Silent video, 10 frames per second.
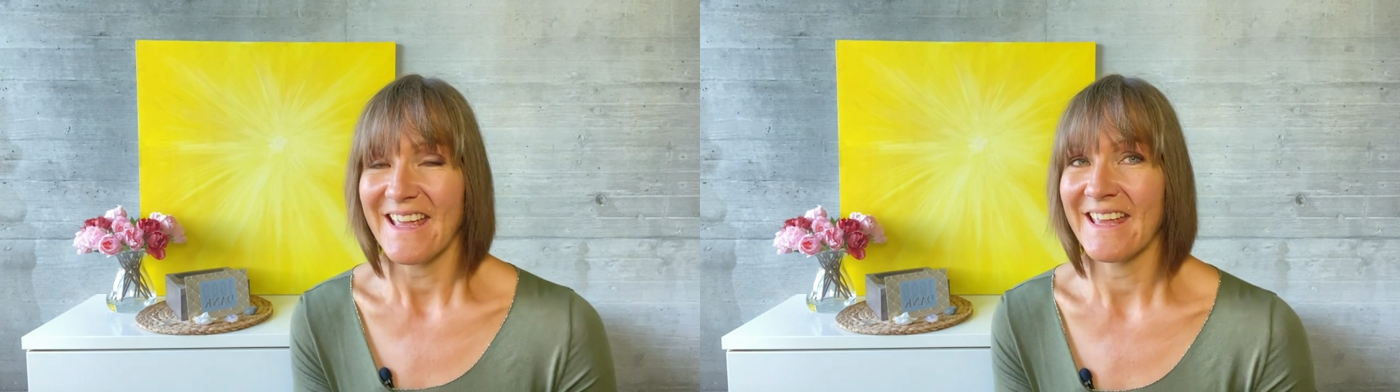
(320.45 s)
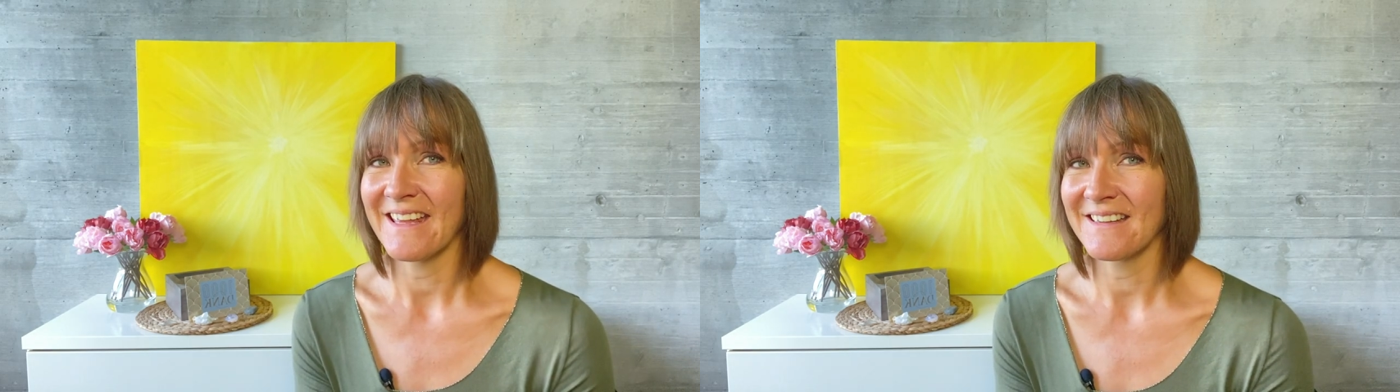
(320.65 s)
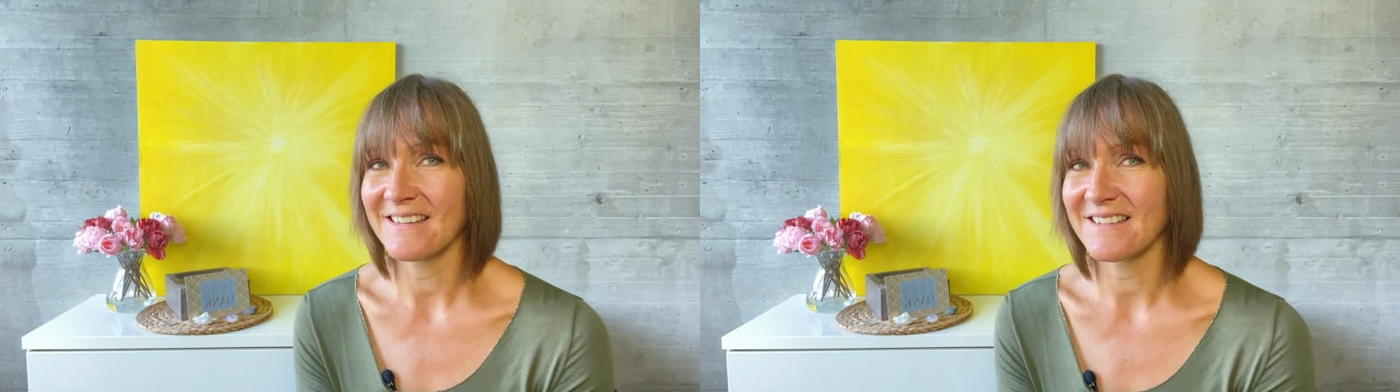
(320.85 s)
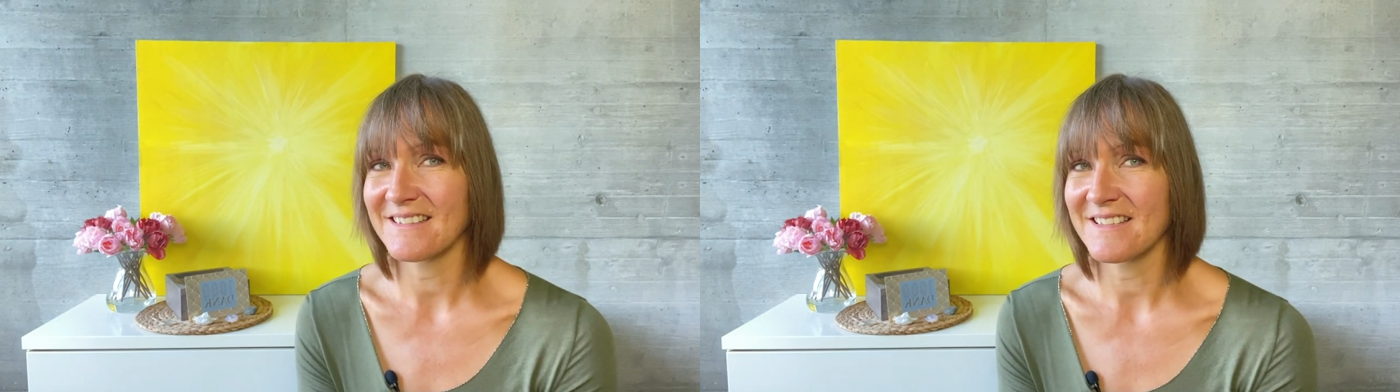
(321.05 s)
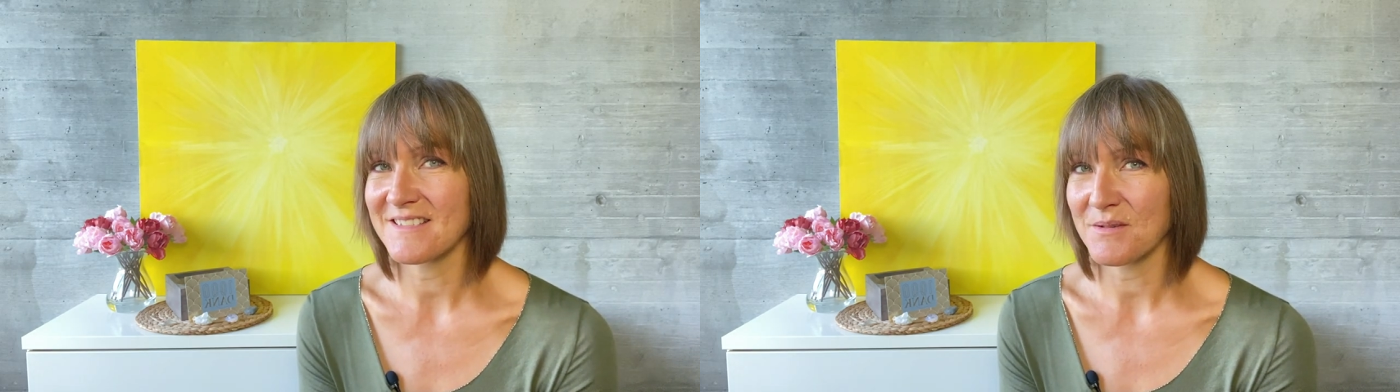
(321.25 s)
and
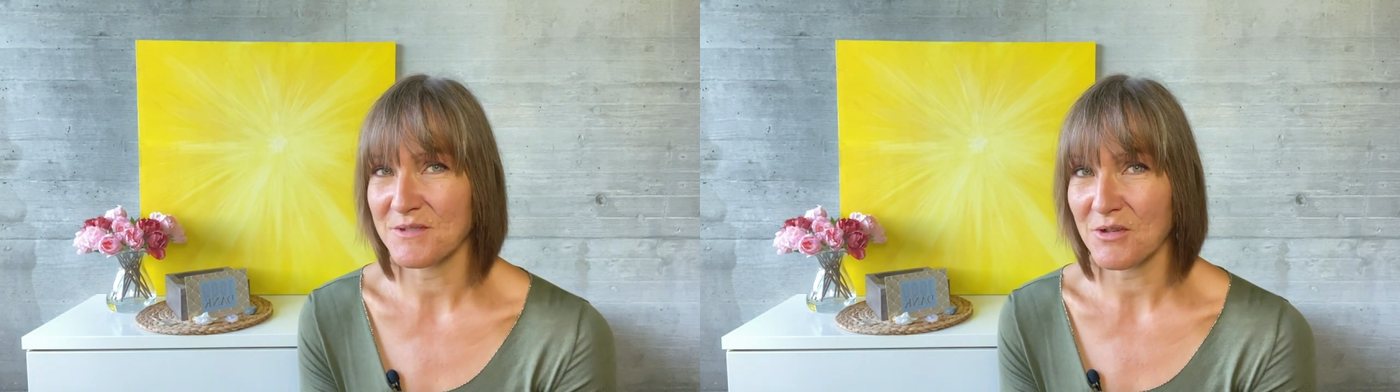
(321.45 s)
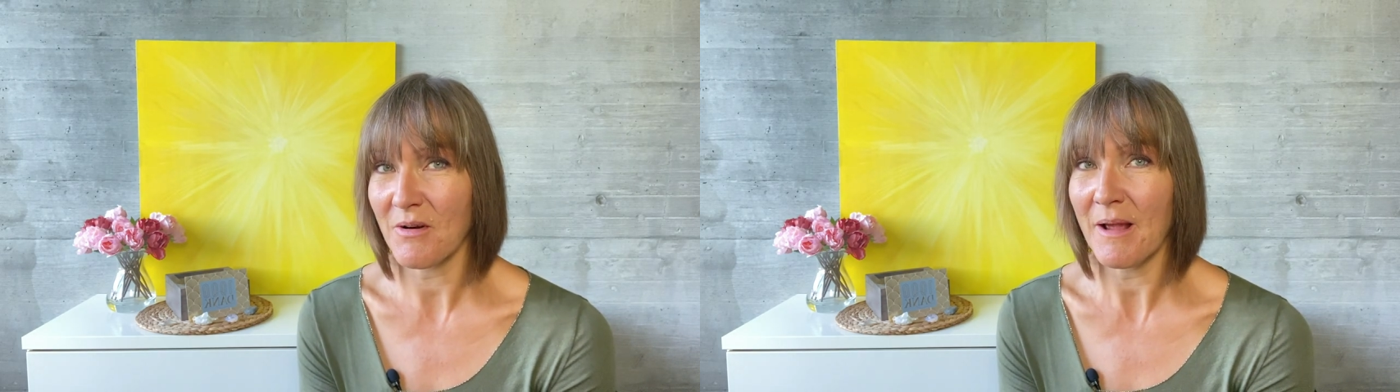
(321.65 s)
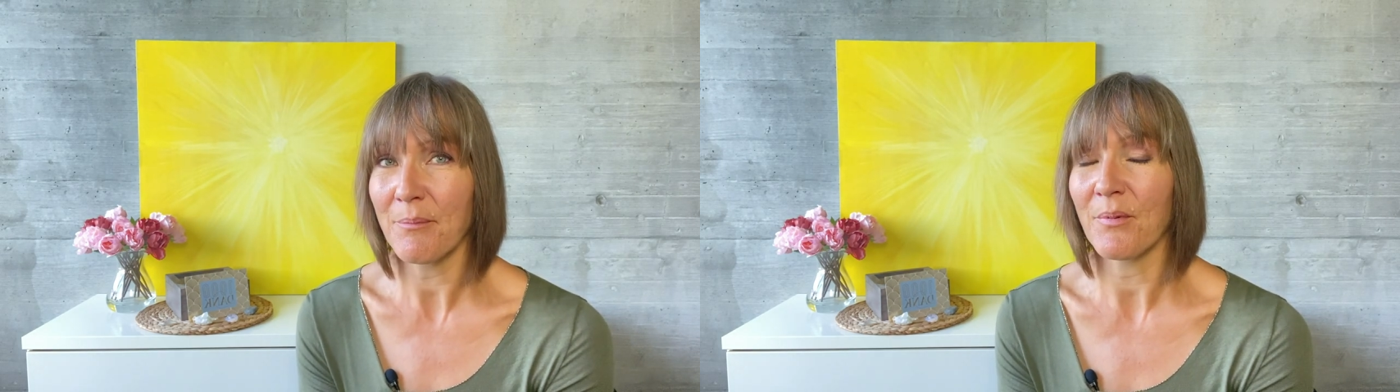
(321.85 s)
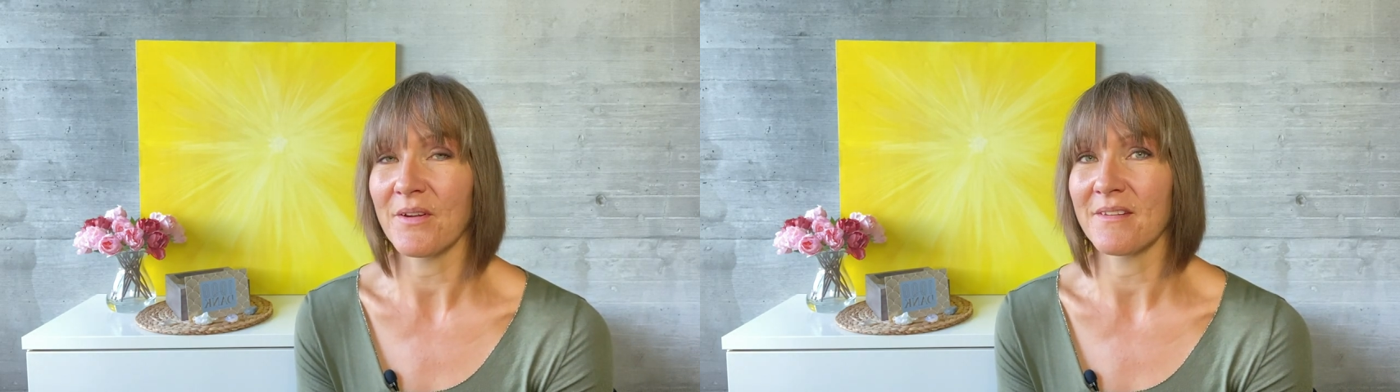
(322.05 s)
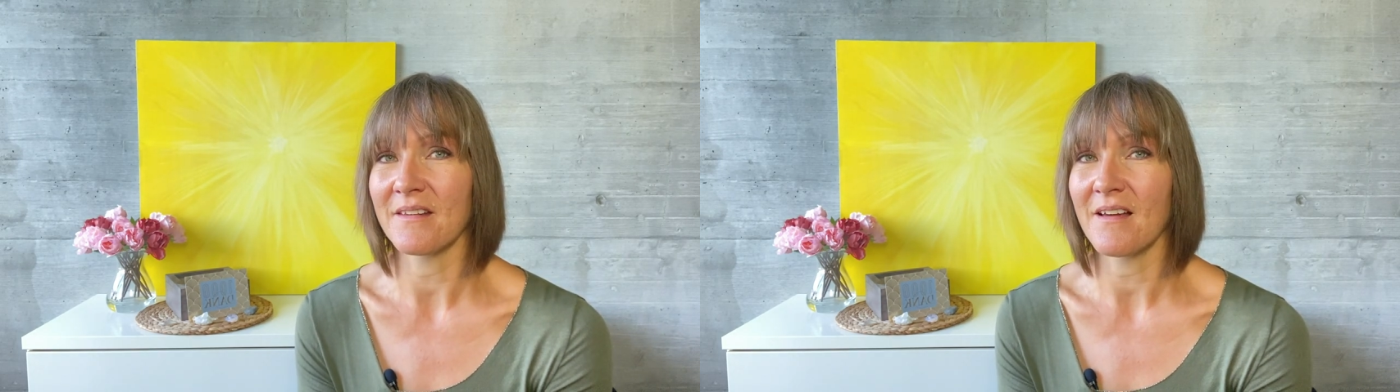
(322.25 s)
that subscribe
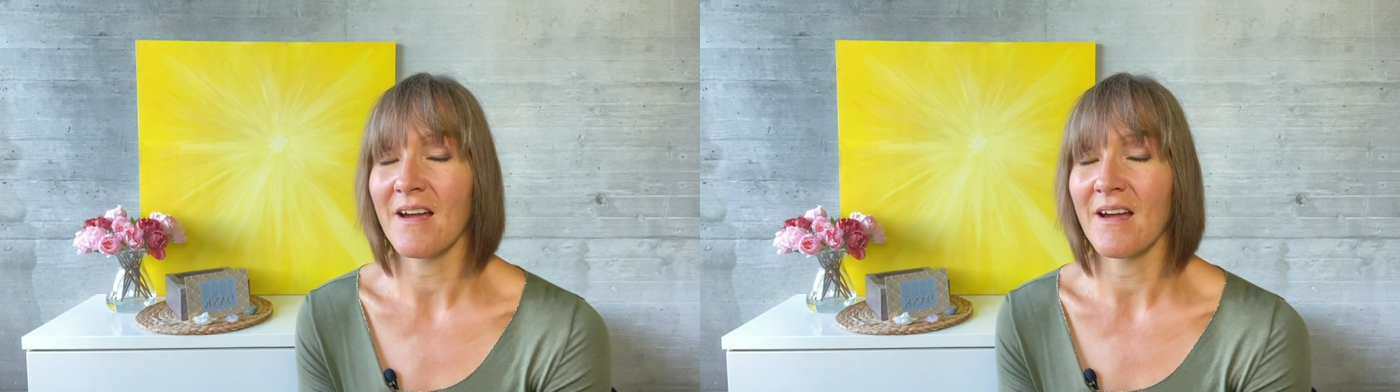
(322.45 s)
button.